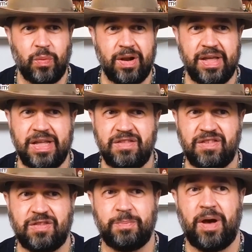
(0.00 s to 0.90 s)
What
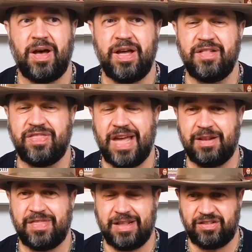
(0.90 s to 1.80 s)
inspired
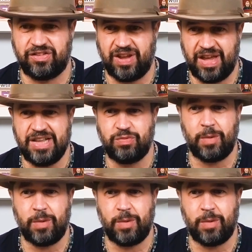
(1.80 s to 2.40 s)
that change?